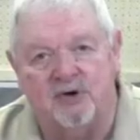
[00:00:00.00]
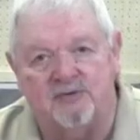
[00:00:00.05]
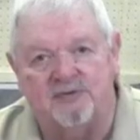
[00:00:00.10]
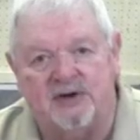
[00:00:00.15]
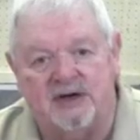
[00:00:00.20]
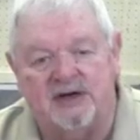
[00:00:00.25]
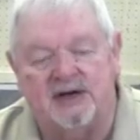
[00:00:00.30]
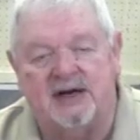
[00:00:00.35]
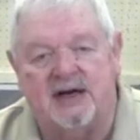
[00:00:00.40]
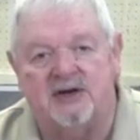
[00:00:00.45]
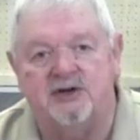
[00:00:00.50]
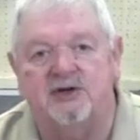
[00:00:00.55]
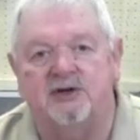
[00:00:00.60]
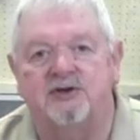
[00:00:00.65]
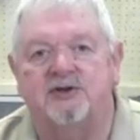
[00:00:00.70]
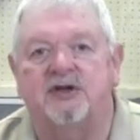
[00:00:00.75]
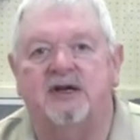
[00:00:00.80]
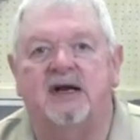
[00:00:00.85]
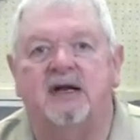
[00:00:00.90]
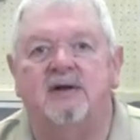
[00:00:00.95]
perfect
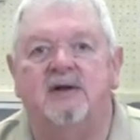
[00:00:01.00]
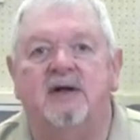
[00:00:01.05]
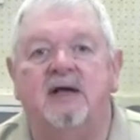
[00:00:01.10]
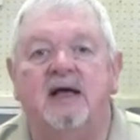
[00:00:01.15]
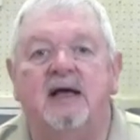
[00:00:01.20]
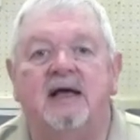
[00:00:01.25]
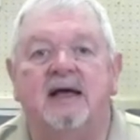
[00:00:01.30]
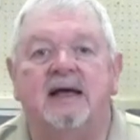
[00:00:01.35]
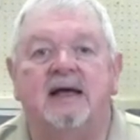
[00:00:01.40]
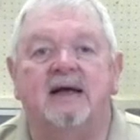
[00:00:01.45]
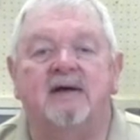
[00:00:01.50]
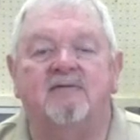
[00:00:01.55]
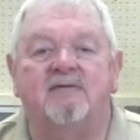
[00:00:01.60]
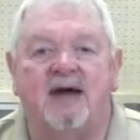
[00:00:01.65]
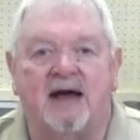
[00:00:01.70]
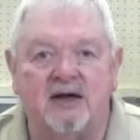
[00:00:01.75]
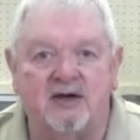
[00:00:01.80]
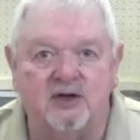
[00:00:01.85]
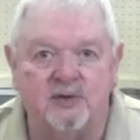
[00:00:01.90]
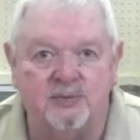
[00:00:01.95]
connections in a in a
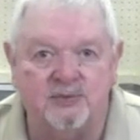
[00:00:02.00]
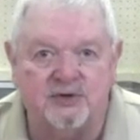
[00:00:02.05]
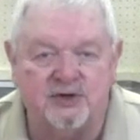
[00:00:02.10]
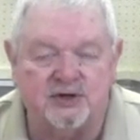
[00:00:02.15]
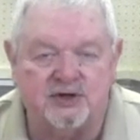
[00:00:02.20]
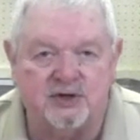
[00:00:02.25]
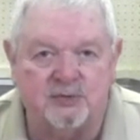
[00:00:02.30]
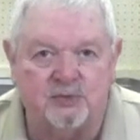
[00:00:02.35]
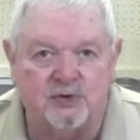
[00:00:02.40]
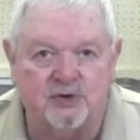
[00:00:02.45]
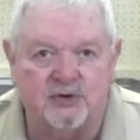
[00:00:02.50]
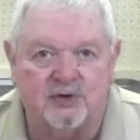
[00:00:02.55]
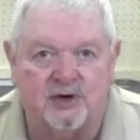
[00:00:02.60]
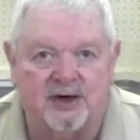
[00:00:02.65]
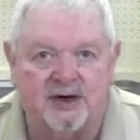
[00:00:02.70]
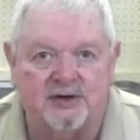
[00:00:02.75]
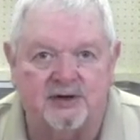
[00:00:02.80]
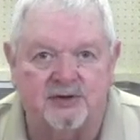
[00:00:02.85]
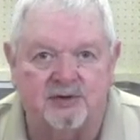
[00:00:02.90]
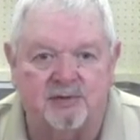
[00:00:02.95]
vacuum system, we're
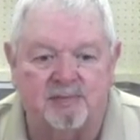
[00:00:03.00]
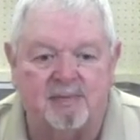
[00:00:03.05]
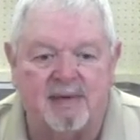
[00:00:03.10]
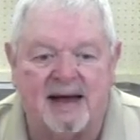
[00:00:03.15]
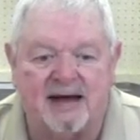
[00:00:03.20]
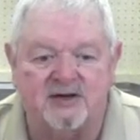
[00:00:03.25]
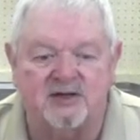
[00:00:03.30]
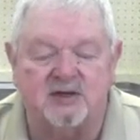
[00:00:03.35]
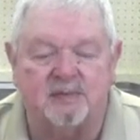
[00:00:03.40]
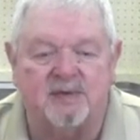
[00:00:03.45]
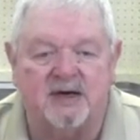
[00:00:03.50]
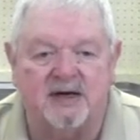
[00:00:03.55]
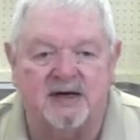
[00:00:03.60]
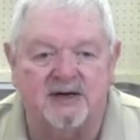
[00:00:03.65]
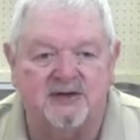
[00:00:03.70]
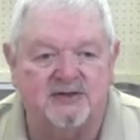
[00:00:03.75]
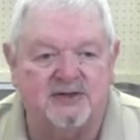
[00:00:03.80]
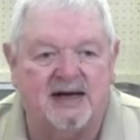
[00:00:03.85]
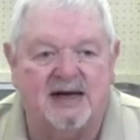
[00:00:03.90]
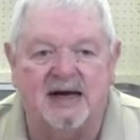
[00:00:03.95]
trying to
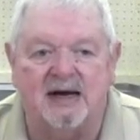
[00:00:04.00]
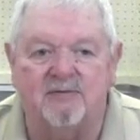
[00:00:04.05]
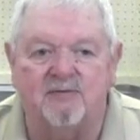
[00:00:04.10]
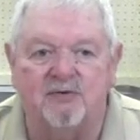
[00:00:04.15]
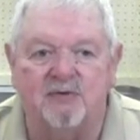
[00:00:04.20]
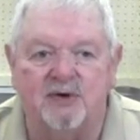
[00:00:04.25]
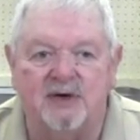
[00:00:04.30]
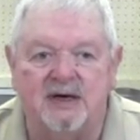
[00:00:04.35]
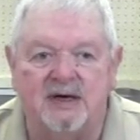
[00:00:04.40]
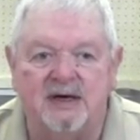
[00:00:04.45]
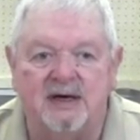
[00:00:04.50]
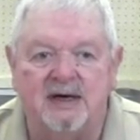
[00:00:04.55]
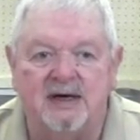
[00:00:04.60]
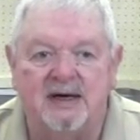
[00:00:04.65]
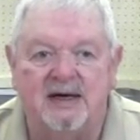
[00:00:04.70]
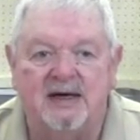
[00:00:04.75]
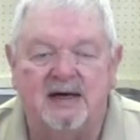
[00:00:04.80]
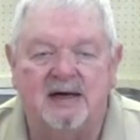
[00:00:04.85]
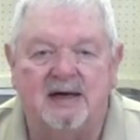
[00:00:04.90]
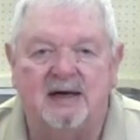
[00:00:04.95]
maximize every
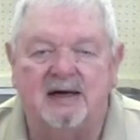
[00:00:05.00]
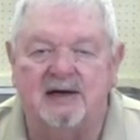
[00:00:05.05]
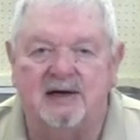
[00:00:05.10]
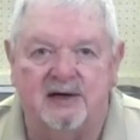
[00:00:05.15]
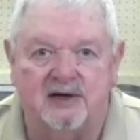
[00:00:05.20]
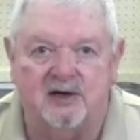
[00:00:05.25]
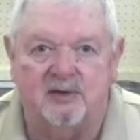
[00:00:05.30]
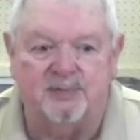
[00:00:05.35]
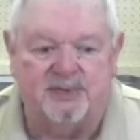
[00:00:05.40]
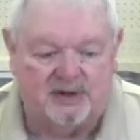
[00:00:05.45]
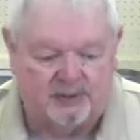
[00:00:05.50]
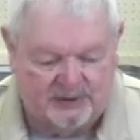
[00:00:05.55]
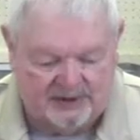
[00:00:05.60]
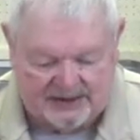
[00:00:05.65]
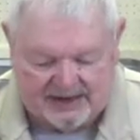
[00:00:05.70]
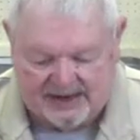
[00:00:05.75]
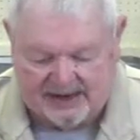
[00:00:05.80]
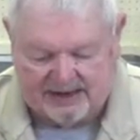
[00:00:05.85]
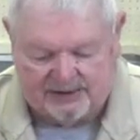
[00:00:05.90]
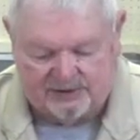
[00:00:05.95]
little bit we
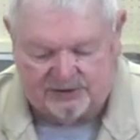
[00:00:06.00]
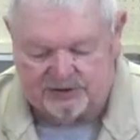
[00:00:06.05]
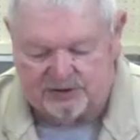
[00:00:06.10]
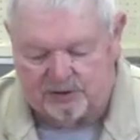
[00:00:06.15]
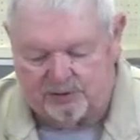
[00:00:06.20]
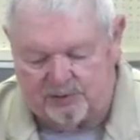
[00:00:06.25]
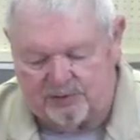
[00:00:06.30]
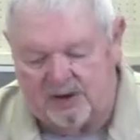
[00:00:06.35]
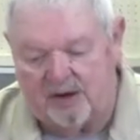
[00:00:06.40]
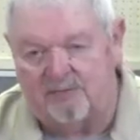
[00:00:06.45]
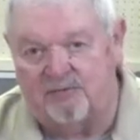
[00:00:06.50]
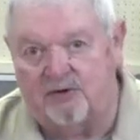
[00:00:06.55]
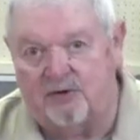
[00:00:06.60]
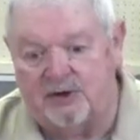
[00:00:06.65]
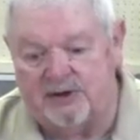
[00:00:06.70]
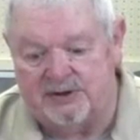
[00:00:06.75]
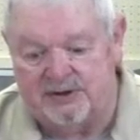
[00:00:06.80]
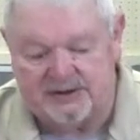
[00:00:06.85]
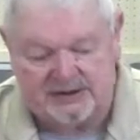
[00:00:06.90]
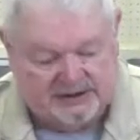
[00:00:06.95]
can. So
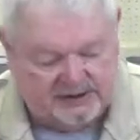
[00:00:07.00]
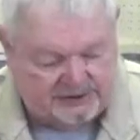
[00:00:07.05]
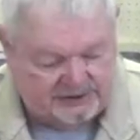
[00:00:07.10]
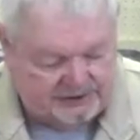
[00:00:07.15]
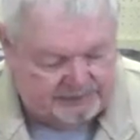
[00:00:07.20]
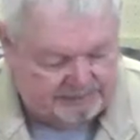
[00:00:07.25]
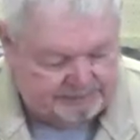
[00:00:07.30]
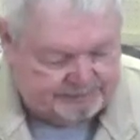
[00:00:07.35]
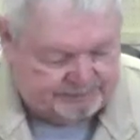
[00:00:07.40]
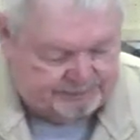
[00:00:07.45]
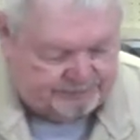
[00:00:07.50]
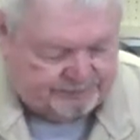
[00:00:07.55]
avoid these.